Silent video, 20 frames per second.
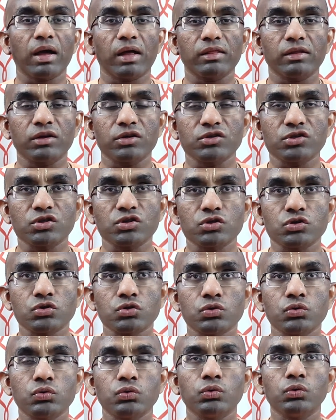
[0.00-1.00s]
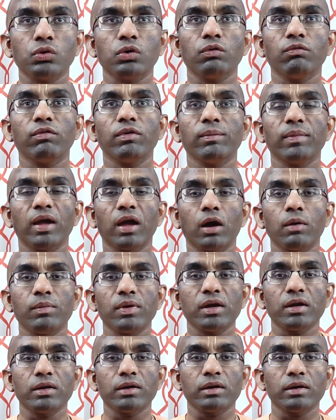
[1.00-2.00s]
others in school, we may have
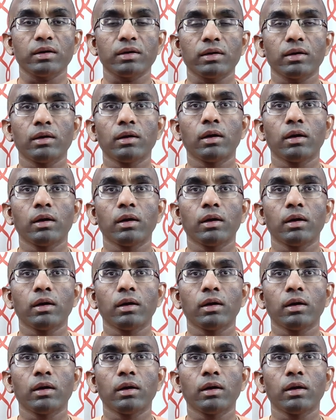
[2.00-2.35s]
been